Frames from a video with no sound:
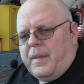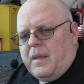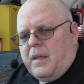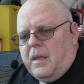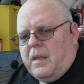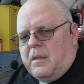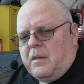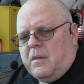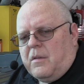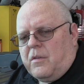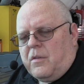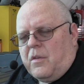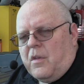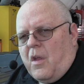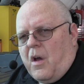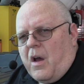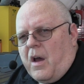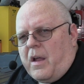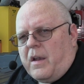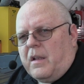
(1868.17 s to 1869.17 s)
It does
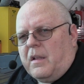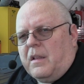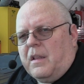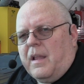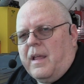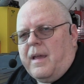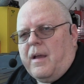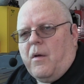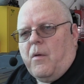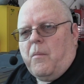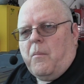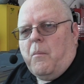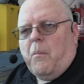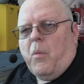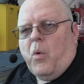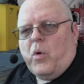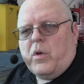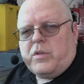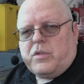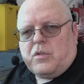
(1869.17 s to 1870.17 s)
not let
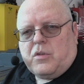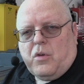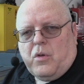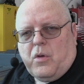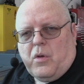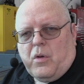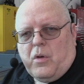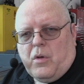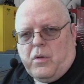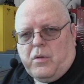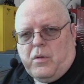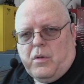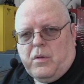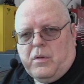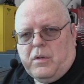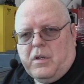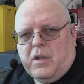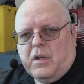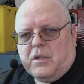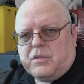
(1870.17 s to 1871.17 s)
moisture, or
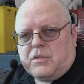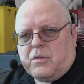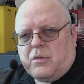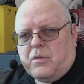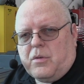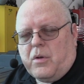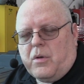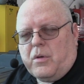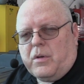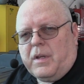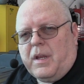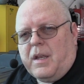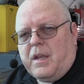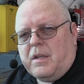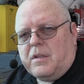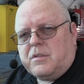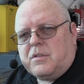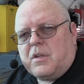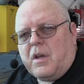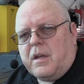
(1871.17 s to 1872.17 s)
dust, or dirt get
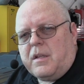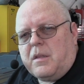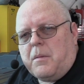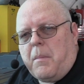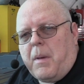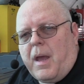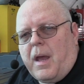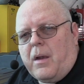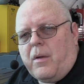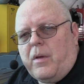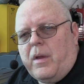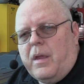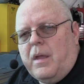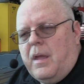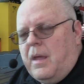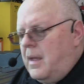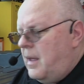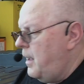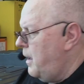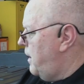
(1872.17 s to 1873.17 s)
inside the battery.
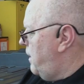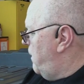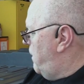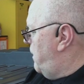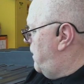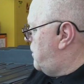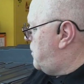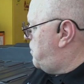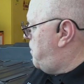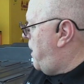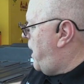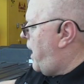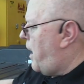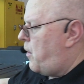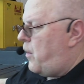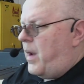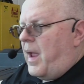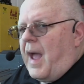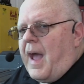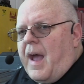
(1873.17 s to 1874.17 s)
This
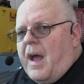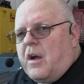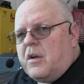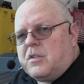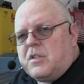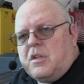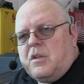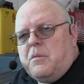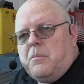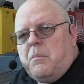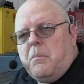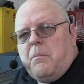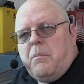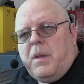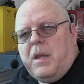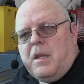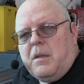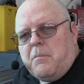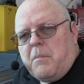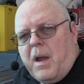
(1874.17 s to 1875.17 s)
battery housing
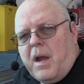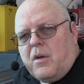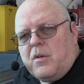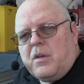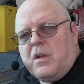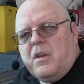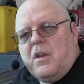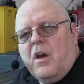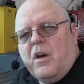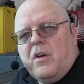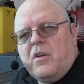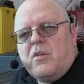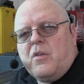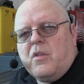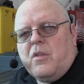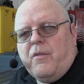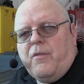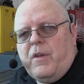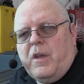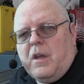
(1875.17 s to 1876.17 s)
being mounted
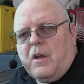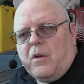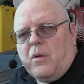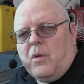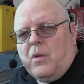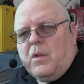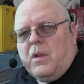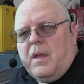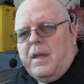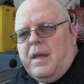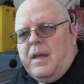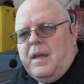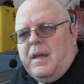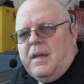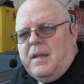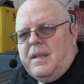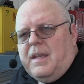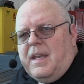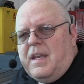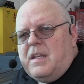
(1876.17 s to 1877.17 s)
under the vehicle
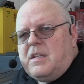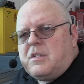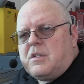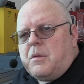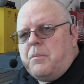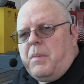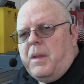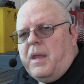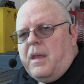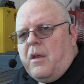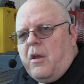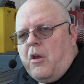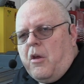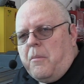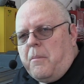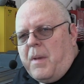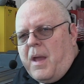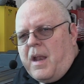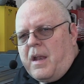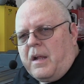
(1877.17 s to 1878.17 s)
needs to be
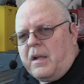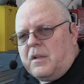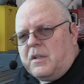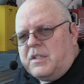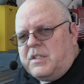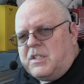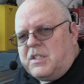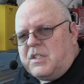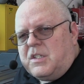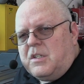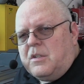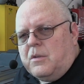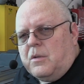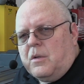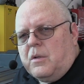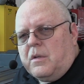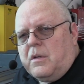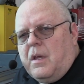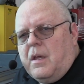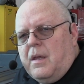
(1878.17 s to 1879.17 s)
hermetically
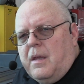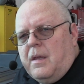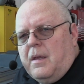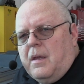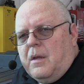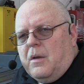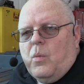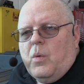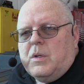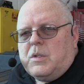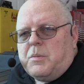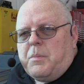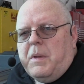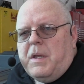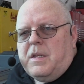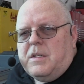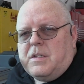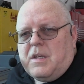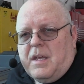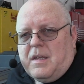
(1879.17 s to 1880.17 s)
sealed, which
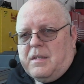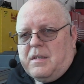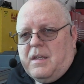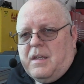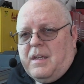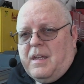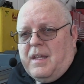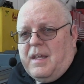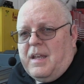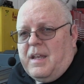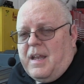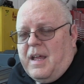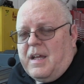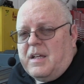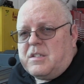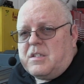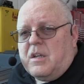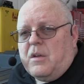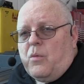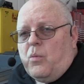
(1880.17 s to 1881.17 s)
means it
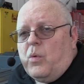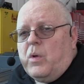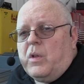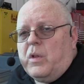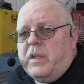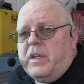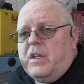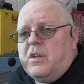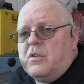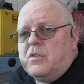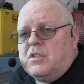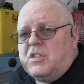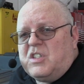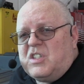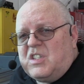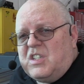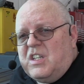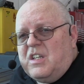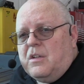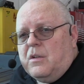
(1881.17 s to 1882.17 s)
has a really good
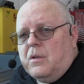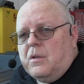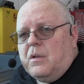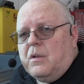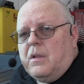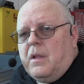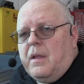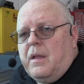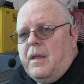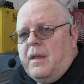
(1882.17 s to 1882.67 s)
seal